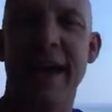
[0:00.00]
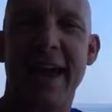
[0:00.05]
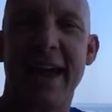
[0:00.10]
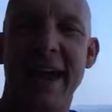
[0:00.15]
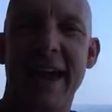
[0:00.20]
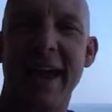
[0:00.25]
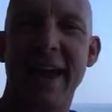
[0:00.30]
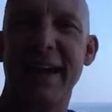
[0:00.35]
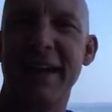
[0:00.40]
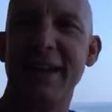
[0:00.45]

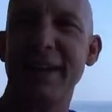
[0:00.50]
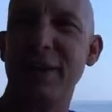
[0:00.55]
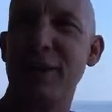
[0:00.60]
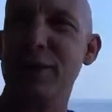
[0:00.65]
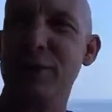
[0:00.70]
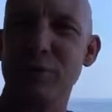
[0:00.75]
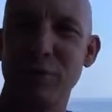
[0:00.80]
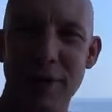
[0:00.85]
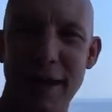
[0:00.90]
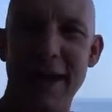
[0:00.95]
And
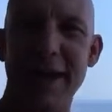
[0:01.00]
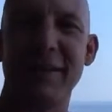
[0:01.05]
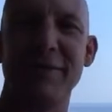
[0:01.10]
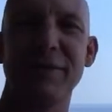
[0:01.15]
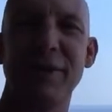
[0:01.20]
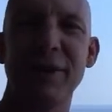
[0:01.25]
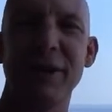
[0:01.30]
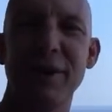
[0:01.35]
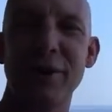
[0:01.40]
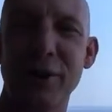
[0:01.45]
here's what I
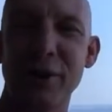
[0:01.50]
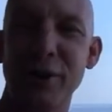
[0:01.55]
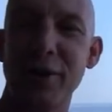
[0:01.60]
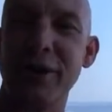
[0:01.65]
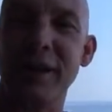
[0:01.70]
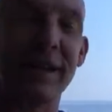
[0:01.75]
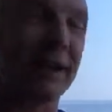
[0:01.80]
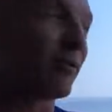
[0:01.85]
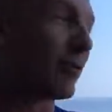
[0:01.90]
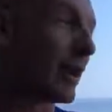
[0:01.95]
have
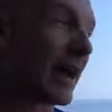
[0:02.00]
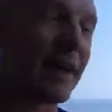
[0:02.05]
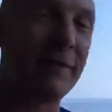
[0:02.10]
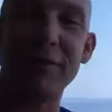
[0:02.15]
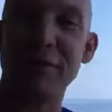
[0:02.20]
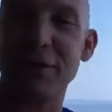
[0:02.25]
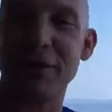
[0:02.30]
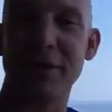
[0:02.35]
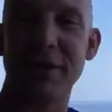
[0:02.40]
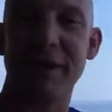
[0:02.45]
learned and what I
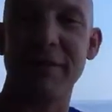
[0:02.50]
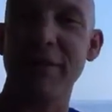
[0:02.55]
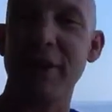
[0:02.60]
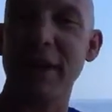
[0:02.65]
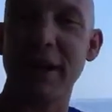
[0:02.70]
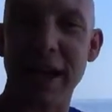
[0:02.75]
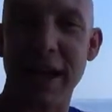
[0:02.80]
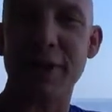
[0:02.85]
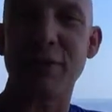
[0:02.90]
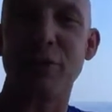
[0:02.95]
have
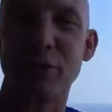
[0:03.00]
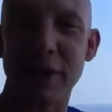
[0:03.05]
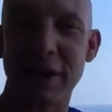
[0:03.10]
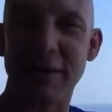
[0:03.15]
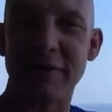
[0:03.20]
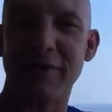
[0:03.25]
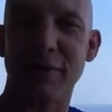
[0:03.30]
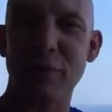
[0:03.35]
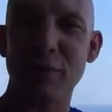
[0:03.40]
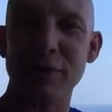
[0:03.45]
discovered and had
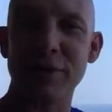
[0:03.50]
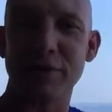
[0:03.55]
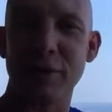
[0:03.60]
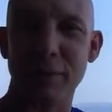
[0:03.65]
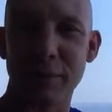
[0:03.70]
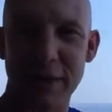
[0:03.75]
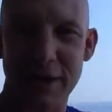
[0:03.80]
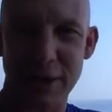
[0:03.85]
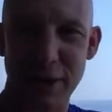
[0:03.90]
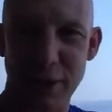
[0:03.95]
reinforced
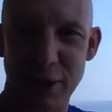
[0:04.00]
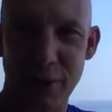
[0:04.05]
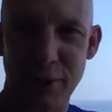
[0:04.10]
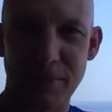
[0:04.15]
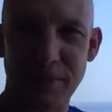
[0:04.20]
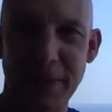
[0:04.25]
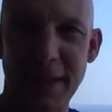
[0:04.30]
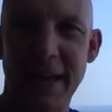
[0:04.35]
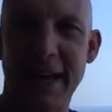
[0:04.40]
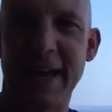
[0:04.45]
for me
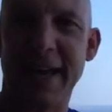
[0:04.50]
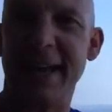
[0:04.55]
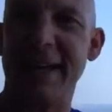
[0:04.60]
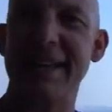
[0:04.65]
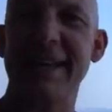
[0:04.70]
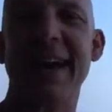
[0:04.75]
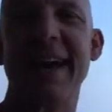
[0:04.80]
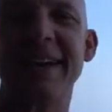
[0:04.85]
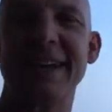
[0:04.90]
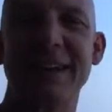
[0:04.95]
here,
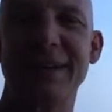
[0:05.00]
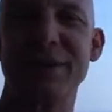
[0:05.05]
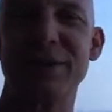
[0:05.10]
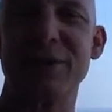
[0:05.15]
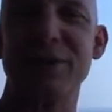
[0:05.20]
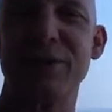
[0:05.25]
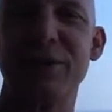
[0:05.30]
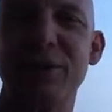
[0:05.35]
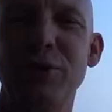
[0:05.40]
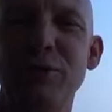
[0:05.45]
and that
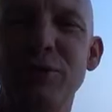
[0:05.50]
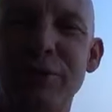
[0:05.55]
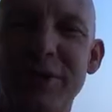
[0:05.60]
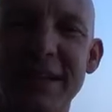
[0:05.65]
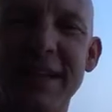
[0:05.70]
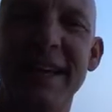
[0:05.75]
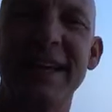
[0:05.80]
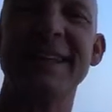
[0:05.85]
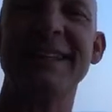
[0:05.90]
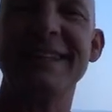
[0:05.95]
is you
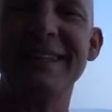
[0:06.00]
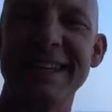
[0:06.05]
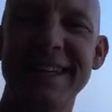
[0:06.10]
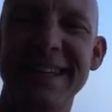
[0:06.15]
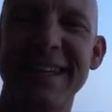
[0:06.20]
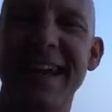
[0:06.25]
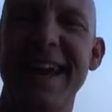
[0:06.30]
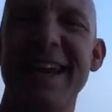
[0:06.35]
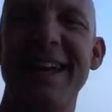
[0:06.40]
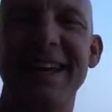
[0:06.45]
tend to
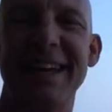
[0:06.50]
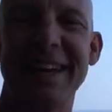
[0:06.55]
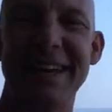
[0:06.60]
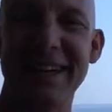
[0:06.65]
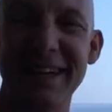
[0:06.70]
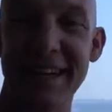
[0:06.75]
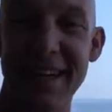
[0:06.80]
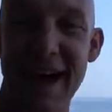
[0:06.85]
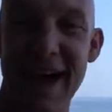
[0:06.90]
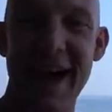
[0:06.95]
get
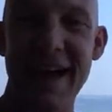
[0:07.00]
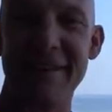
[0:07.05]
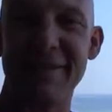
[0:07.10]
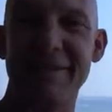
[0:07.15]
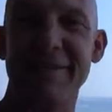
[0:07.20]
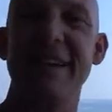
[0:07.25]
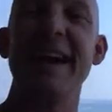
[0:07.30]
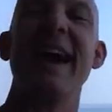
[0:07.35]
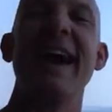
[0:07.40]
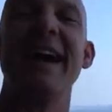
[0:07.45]
in
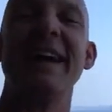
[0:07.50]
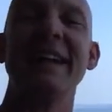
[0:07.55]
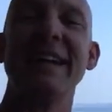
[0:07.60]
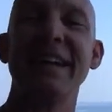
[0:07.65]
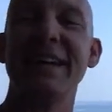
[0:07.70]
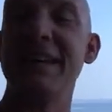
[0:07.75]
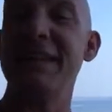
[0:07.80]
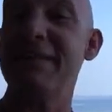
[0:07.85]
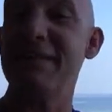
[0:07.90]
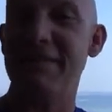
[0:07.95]
life and
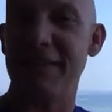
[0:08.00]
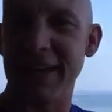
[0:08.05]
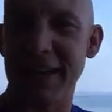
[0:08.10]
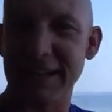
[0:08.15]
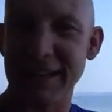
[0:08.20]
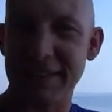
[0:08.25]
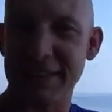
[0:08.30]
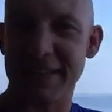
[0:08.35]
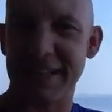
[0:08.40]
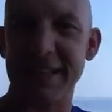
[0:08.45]
in
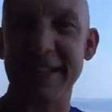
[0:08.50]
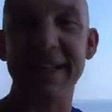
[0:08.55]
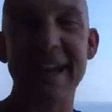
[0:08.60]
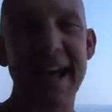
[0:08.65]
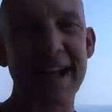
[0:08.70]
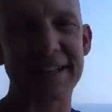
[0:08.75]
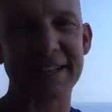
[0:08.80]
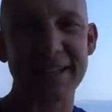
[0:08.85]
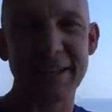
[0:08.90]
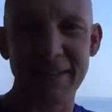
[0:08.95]
events and
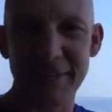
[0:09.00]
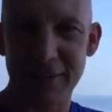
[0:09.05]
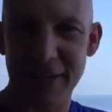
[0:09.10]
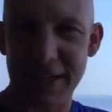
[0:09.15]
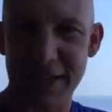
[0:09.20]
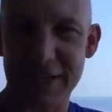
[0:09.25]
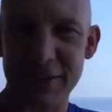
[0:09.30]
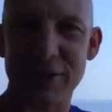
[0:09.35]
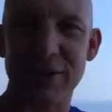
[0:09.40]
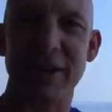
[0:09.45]
in
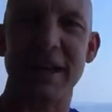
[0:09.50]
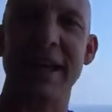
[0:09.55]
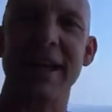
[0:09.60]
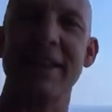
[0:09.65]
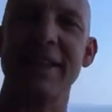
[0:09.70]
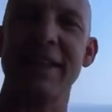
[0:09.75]
activities,